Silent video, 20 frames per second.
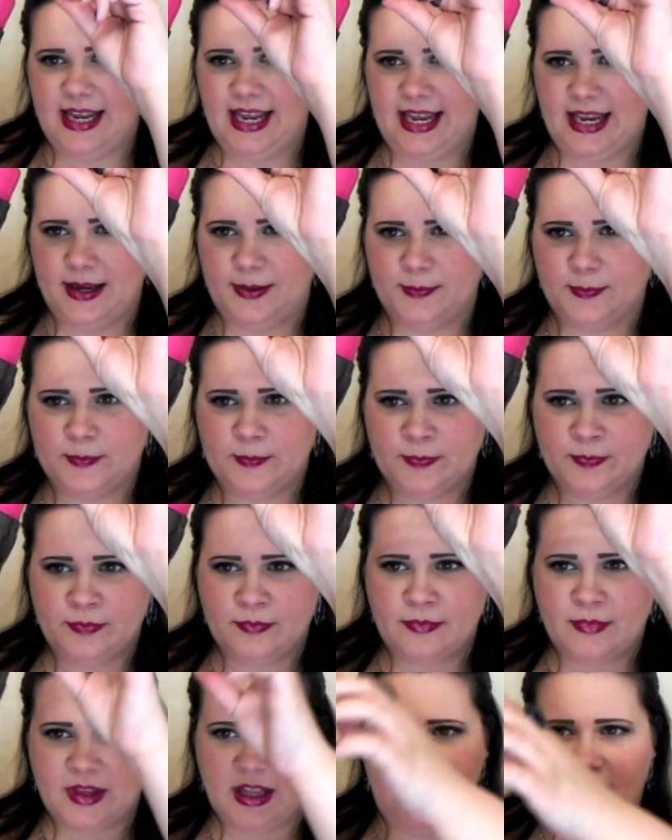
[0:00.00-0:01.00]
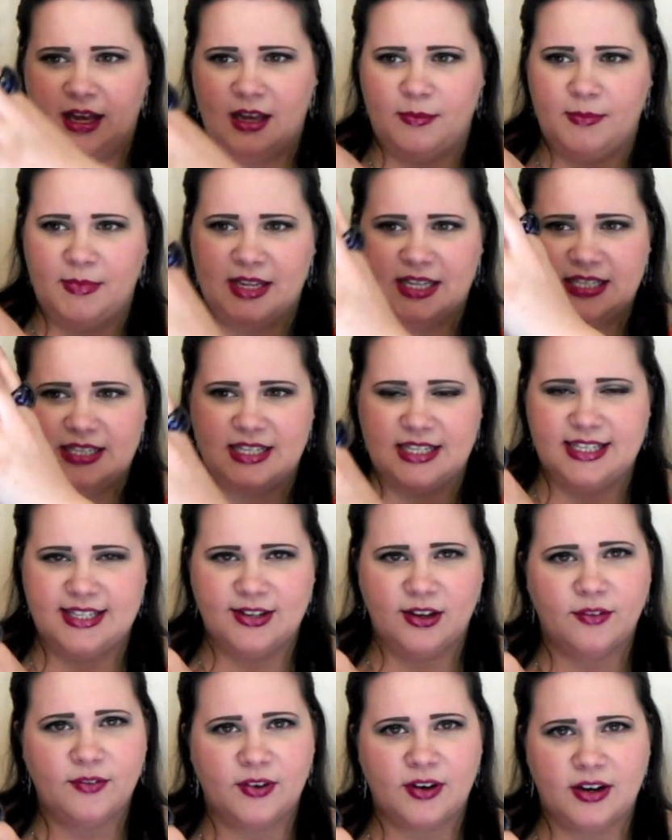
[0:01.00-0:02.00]
and it's the
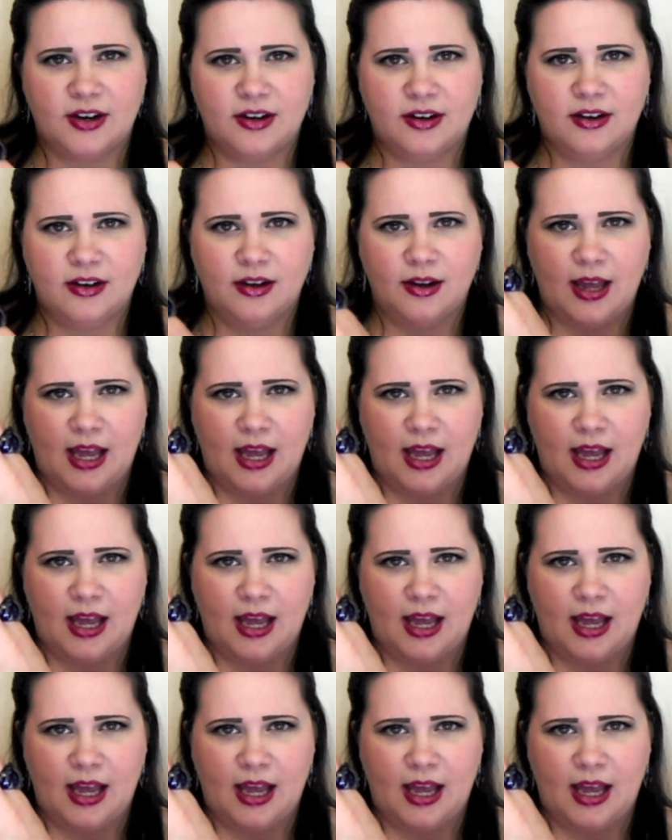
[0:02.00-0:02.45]
silver,